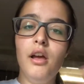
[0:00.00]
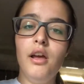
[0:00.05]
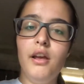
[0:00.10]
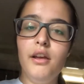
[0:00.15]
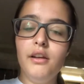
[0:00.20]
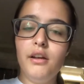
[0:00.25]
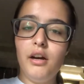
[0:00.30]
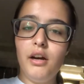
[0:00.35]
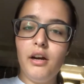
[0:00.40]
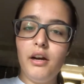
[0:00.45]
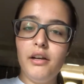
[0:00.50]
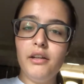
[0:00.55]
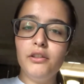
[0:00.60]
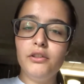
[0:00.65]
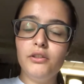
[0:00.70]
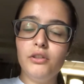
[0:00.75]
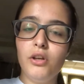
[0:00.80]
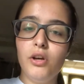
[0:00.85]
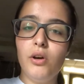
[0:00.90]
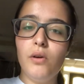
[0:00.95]
hey guys,
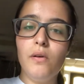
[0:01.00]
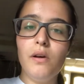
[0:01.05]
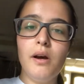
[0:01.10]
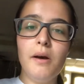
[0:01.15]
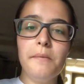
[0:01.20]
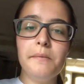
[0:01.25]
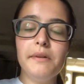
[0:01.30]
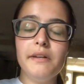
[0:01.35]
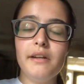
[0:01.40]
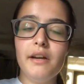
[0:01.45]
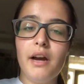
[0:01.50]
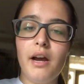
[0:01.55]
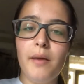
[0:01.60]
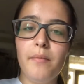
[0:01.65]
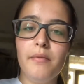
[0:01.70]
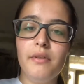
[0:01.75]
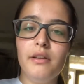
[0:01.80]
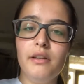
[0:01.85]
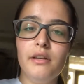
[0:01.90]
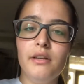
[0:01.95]
so update
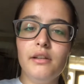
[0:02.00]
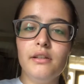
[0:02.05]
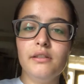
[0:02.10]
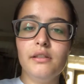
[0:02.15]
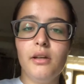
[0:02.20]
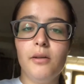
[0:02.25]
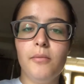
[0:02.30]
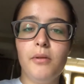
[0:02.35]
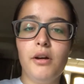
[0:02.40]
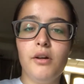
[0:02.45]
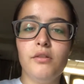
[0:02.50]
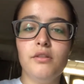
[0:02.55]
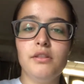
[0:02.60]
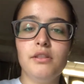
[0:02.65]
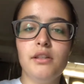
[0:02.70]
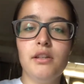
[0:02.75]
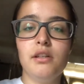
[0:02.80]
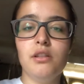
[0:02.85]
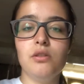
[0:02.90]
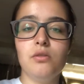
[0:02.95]
time, it is about
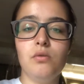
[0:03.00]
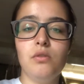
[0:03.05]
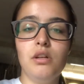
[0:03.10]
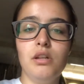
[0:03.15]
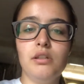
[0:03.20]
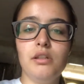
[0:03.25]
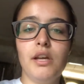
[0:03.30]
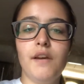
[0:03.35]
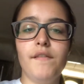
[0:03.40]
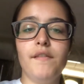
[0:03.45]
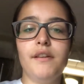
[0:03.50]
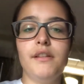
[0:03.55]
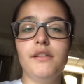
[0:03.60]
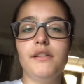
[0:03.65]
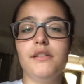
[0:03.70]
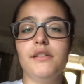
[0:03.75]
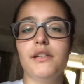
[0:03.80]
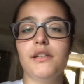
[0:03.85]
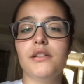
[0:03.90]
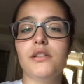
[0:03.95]
6:27,
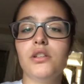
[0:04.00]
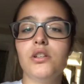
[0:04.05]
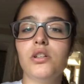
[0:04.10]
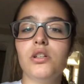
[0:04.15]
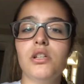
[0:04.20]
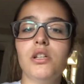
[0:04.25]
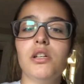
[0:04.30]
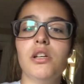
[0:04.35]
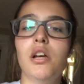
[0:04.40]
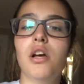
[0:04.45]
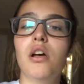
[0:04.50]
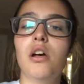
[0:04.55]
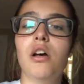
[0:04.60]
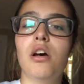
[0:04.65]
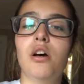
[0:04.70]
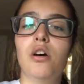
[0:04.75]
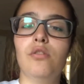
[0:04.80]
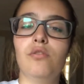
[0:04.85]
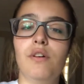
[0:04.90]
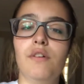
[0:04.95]
6:30
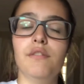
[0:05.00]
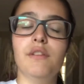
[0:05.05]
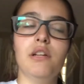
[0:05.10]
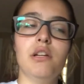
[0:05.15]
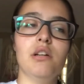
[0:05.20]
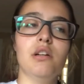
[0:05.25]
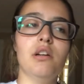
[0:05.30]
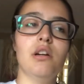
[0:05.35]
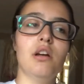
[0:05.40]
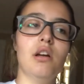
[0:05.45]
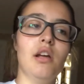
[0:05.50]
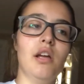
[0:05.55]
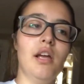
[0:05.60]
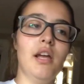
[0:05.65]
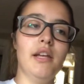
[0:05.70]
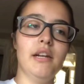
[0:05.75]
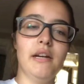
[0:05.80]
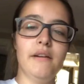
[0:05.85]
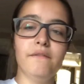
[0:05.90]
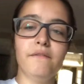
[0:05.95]
around there,
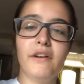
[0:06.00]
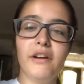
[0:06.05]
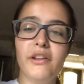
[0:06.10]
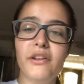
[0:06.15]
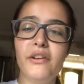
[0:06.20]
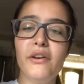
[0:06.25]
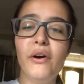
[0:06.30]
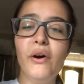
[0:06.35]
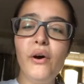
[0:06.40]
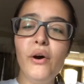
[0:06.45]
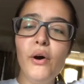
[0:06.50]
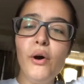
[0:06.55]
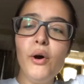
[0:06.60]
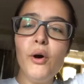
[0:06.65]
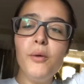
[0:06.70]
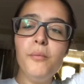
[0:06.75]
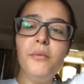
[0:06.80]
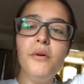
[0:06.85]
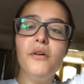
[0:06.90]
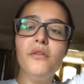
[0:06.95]
and I'm finally
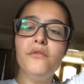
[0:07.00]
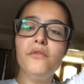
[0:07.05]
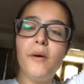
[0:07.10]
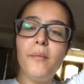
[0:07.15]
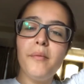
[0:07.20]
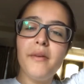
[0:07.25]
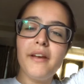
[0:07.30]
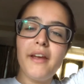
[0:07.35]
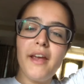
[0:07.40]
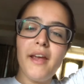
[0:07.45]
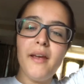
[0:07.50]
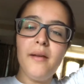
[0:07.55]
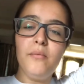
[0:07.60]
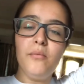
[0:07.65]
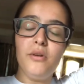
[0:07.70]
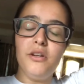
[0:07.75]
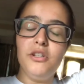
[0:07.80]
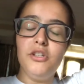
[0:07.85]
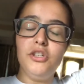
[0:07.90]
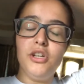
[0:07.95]
home from the game.
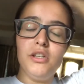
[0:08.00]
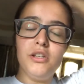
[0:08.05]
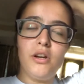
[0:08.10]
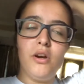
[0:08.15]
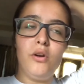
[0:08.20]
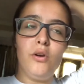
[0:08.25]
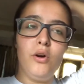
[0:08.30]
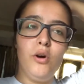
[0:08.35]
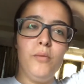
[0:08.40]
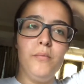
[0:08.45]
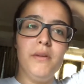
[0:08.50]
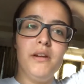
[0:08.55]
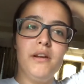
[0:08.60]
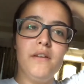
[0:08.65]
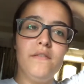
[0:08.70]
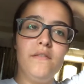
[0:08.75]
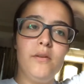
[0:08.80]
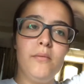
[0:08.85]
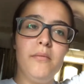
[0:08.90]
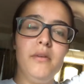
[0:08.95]
We just got home like
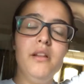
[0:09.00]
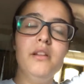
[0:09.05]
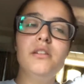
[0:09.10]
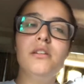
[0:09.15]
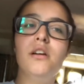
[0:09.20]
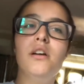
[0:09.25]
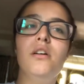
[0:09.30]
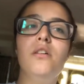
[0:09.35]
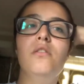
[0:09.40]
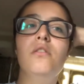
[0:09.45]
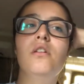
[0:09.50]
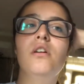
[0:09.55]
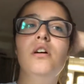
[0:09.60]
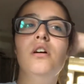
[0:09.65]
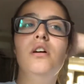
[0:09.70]
a few minutes ago,